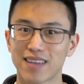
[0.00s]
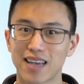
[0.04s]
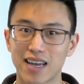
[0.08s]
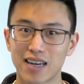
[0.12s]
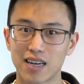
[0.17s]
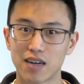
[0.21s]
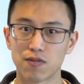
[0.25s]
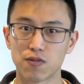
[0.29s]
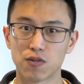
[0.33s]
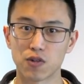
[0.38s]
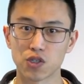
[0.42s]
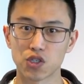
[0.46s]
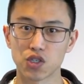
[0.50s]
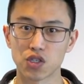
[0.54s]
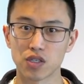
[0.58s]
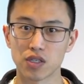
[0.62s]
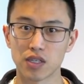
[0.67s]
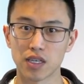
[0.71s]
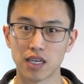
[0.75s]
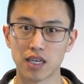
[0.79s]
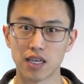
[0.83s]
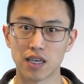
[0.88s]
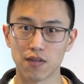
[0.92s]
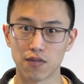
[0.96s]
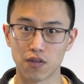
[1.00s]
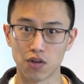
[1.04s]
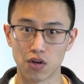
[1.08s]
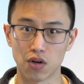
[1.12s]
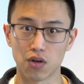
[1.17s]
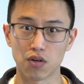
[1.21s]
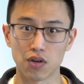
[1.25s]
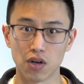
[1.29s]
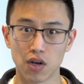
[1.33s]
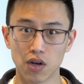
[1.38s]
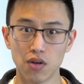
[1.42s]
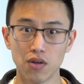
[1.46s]
And unfortunately, if you
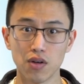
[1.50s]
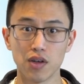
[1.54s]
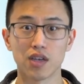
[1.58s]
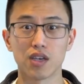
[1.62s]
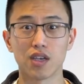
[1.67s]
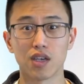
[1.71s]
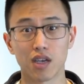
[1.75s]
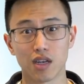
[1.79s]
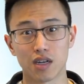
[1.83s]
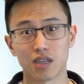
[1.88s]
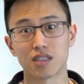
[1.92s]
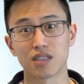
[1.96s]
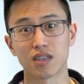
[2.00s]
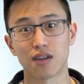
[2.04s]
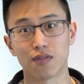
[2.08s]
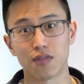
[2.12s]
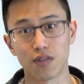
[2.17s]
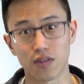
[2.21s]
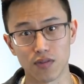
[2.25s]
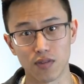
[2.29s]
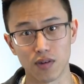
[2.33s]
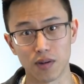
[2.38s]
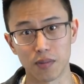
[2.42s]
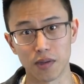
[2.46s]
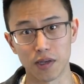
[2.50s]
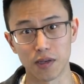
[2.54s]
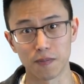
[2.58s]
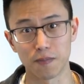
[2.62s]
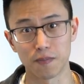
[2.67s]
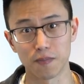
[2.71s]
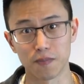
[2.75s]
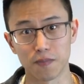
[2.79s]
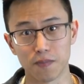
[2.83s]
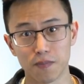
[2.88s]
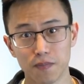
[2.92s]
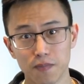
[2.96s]
don't know, you're gonna suffer from it.
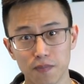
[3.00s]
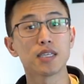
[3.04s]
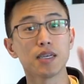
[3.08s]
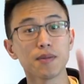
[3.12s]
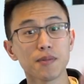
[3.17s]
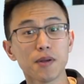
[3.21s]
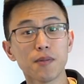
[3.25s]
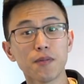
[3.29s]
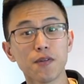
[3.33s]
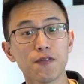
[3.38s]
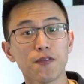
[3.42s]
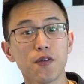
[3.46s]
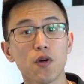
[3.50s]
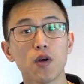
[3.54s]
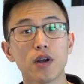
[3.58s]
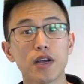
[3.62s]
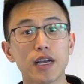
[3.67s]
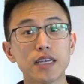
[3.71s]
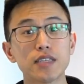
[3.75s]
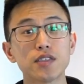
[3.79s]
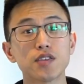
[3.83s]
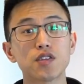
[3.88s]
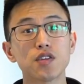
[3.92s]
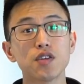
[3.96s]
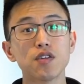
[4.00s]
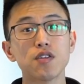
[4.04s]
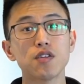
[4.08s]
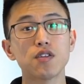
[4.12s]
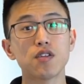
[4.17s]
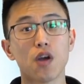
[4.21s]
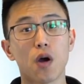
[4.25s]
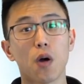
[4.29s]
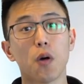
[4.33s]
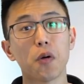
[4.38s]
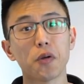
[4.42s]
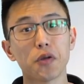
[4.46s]
Tip number four is to
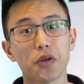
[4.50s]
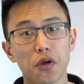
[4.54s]
know